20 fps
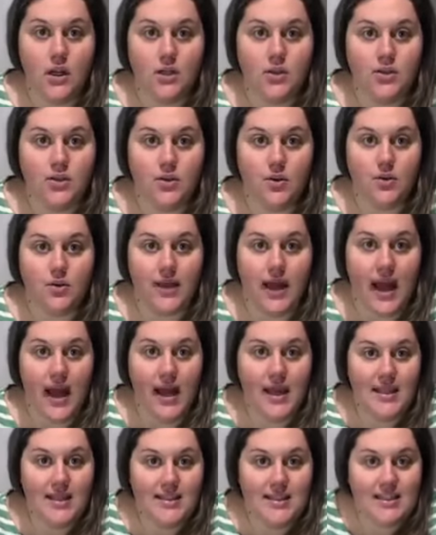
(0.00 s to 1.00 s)
So that
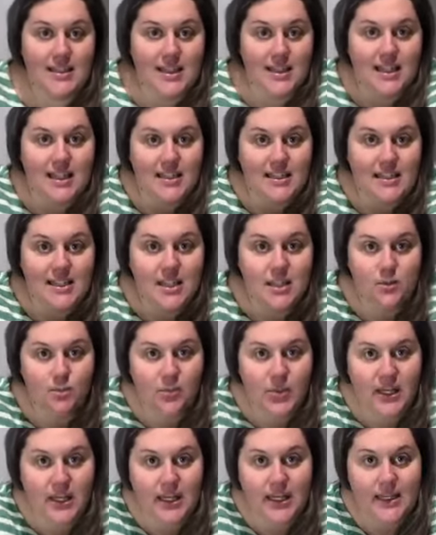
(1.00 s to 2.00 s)
is easy
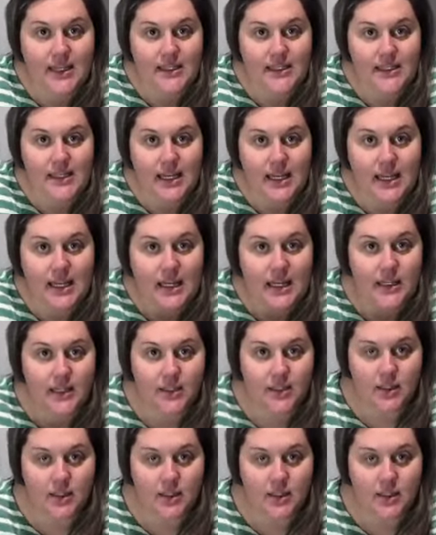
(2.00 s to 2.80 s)
peasy.